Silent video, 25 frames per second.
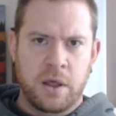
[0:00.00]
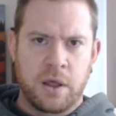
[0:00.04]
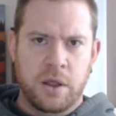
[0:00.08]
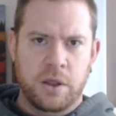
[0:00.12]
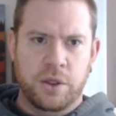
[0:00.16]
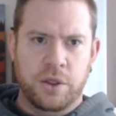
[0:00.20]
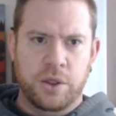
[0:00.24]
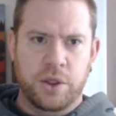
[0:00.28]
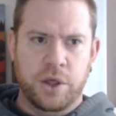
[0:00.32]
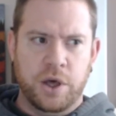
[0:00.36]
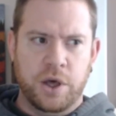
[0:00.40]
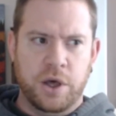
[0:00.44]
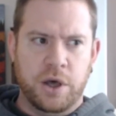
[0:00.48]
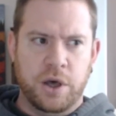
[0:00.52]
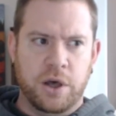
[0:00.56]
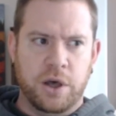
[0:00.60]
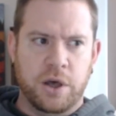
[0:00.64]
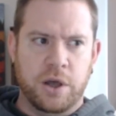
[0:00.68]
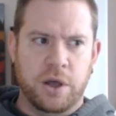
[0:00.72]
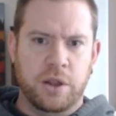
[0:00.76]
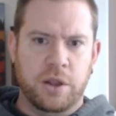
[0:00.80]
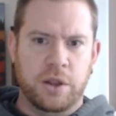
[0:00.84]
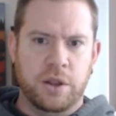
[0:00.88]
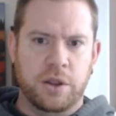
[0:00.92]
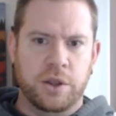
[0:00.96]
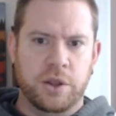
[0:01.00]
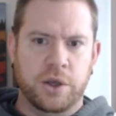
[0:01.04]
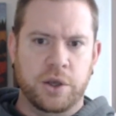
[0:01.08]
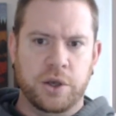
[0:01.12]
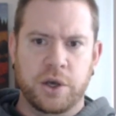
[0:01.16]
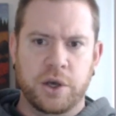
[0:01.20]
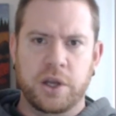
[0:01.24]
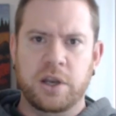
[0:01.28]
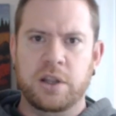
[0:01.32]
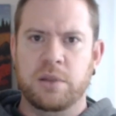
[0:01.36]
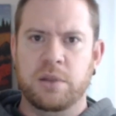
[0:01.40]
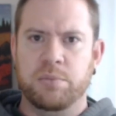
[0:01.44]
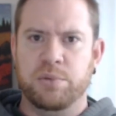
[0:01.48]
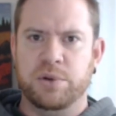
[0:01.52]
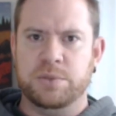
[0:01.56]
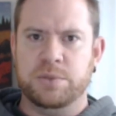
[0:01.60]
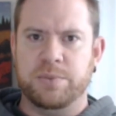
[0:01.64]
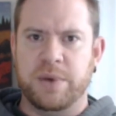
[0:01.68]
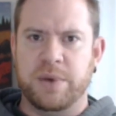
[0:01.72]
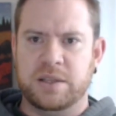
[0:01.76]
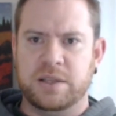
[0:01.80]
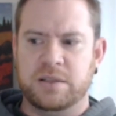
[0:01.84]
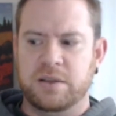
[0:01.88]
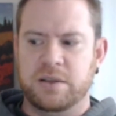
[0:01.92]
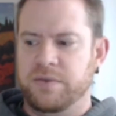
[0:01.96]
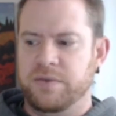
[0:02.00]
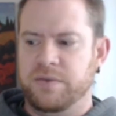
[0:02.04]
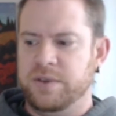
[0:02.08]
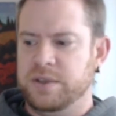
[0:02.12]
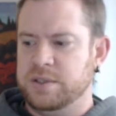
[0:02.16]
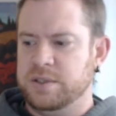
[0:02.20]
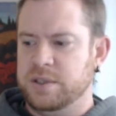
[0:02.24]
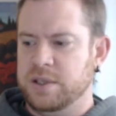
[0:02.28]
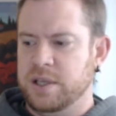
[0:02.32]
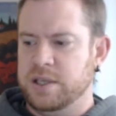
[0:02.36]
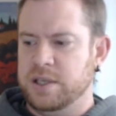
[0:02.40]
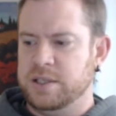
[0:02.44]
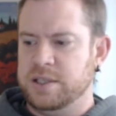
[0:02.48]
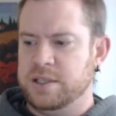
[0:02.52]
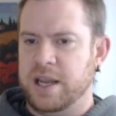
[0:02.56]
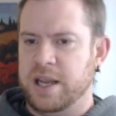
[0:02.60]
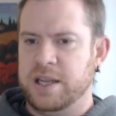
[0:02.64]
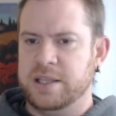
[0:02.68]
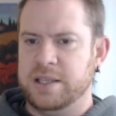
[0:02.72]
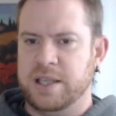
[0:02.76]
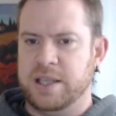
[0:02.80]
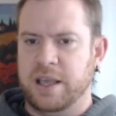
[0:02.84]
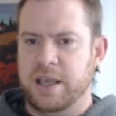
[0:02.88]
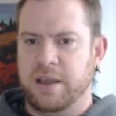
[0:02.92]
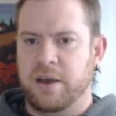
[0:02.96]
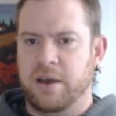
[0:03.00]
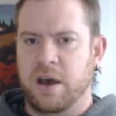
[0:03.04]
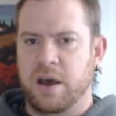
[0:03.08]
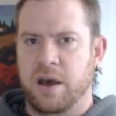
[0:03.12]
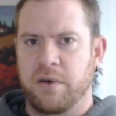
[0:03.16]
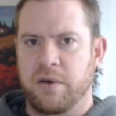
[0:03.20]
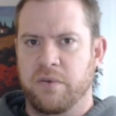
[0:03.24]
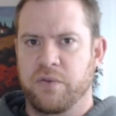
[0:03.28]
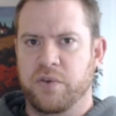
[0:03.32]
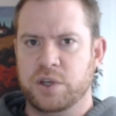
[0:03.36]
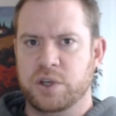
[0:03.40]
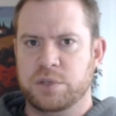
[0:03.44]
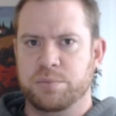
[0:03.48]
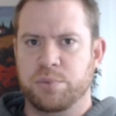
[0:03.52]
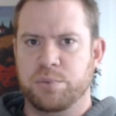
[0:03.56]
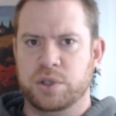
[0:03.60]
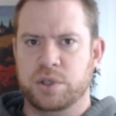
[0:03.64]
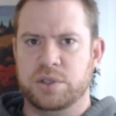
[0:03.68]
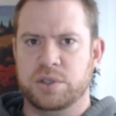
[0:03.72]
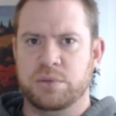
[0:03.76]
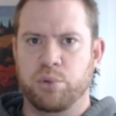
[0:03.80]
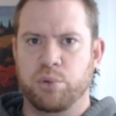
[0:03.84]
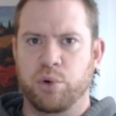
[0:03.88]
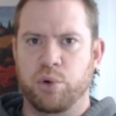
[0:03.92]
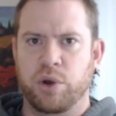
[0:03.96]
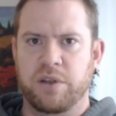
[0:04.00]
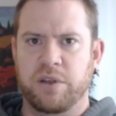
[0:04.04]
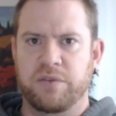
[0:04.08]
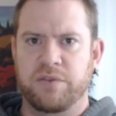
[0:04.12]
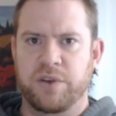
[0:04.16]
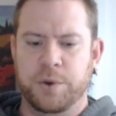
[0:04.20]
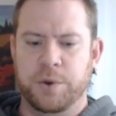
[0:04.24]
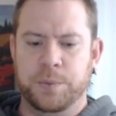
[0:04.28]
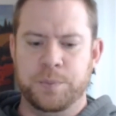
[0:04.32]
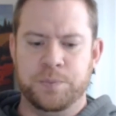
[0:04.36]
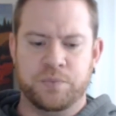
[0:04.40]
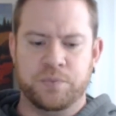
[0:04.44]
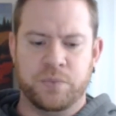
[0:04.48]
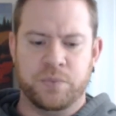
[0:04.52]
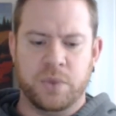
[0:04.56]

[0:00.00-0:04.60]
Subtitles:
The good in the perspective is that it's like a first person point of view,